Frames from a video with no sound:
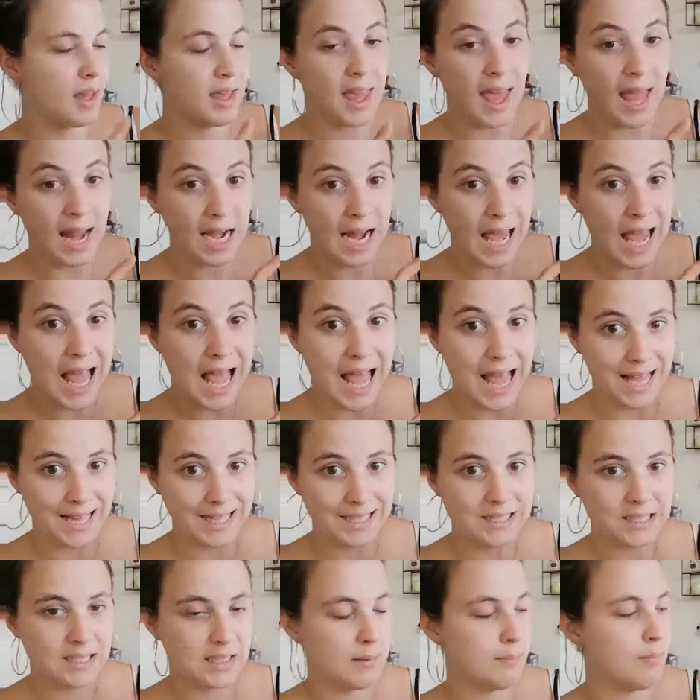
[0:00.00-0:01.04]
again,
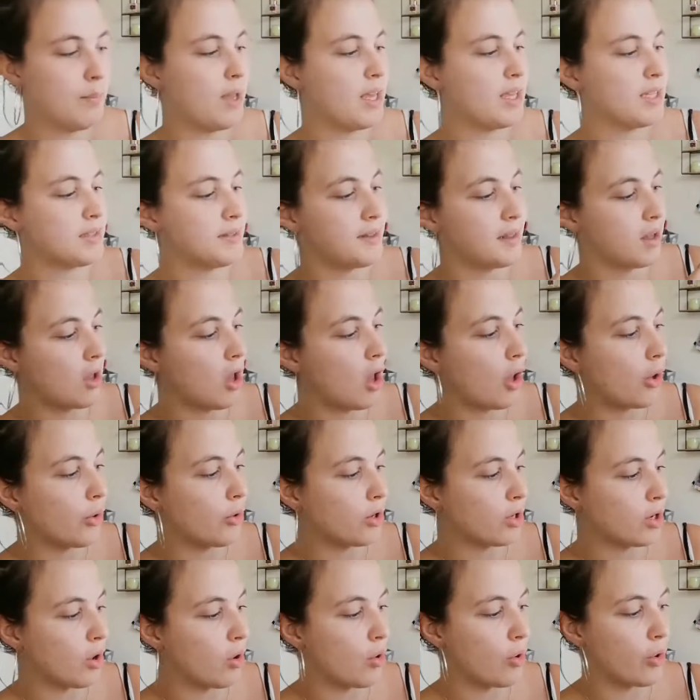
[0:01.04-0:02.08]
Hask, but it's the
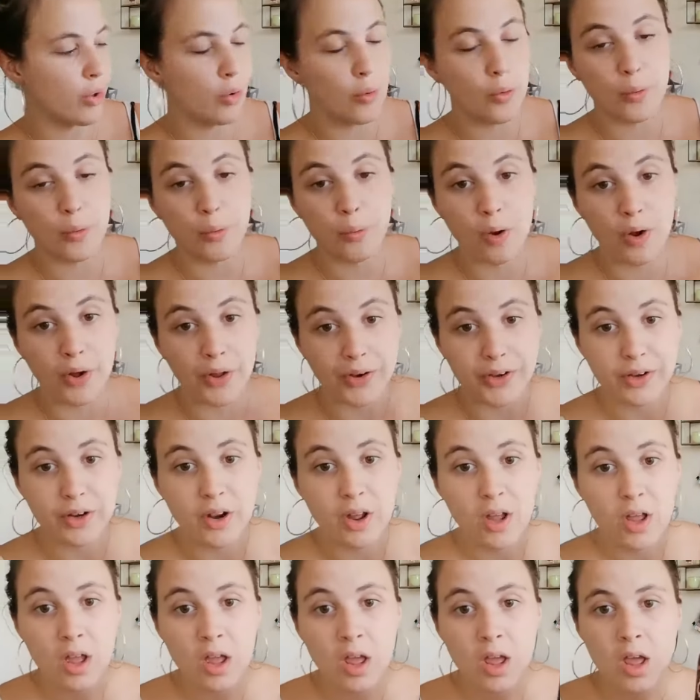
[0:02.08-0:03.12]
coconut oil
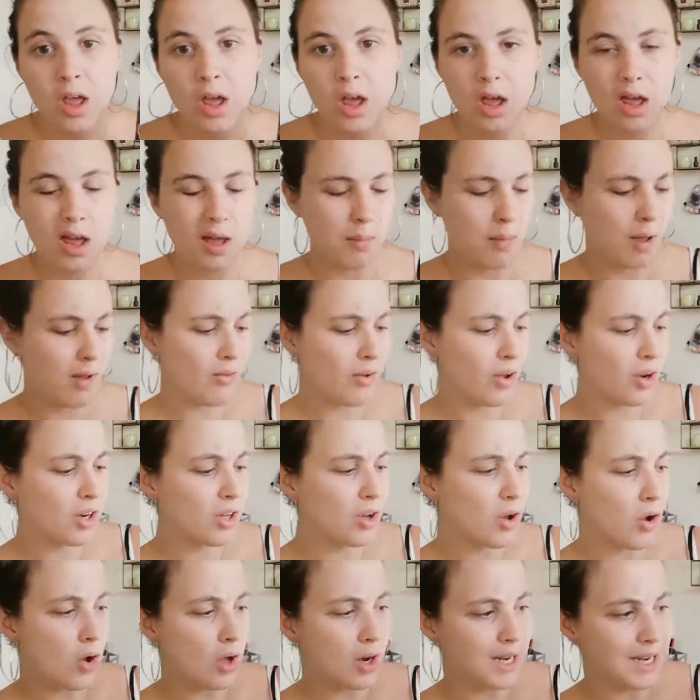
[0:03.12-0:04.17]
one. I've only
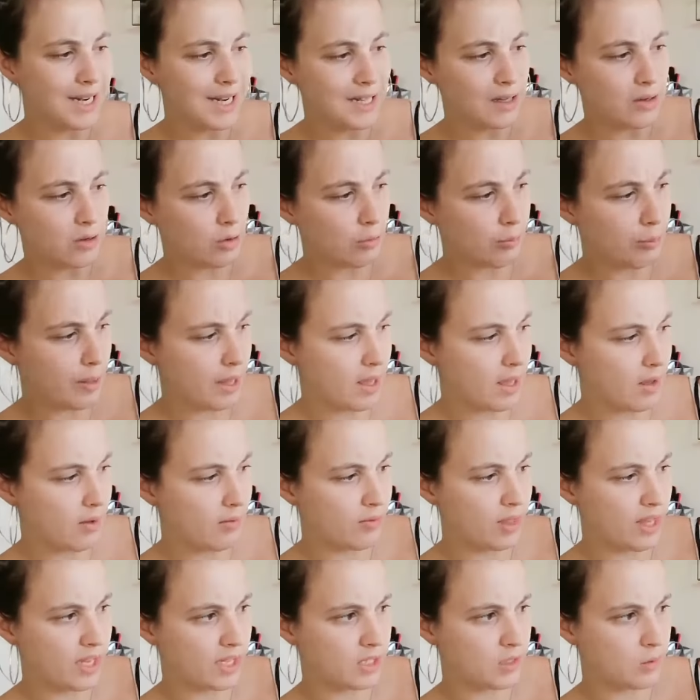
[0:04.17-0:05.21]
got a little bit
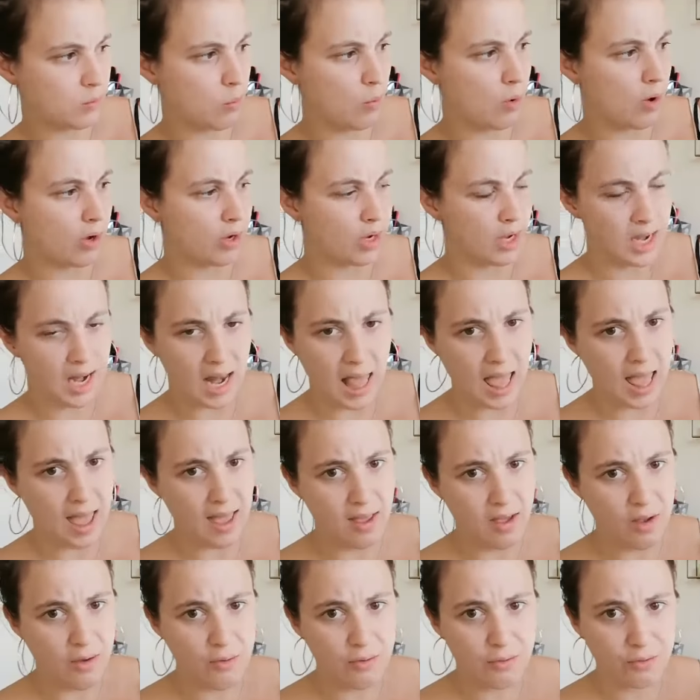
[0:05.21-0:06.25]
of this one
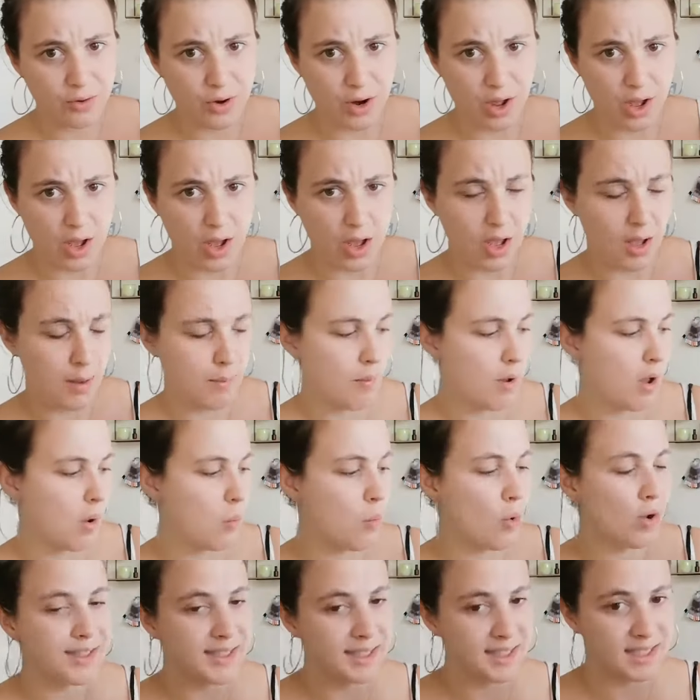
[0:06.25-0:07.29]
left. I
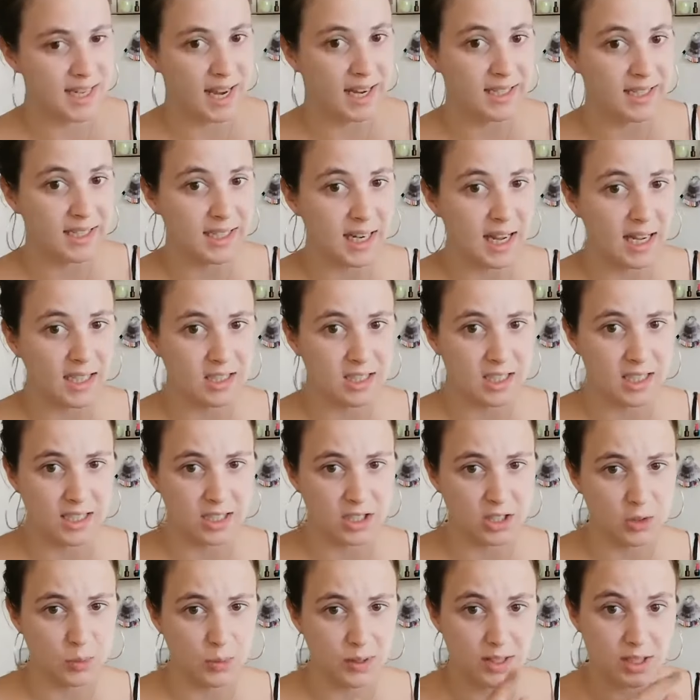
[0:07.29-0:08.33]
was intending actually
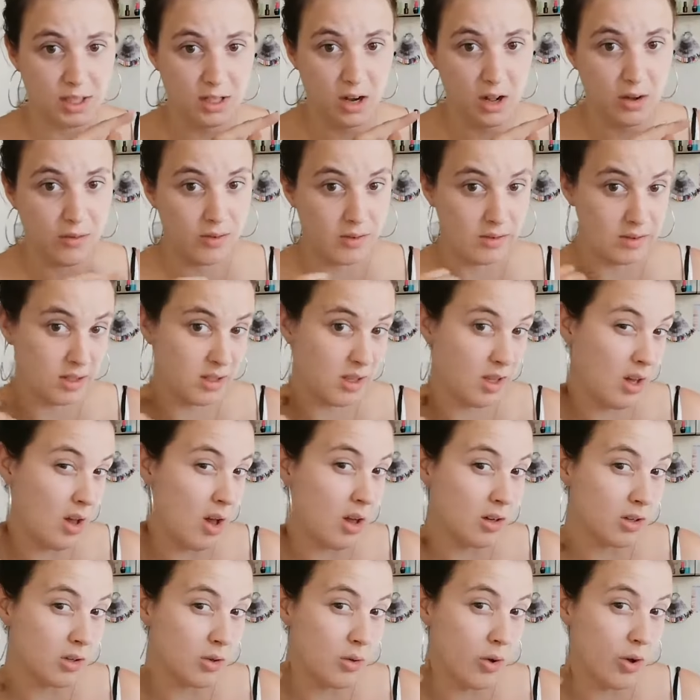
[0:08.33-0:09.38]
to switching over to the
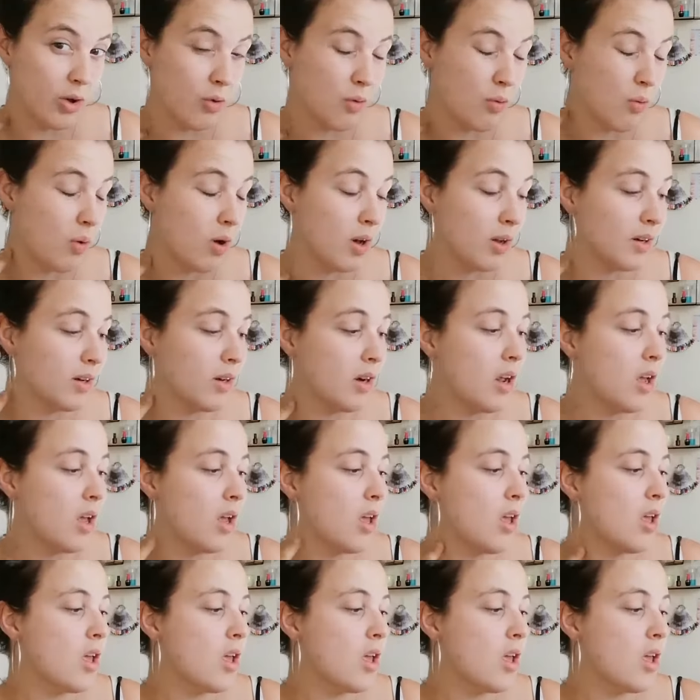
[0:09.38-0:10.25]
Argan Oil one.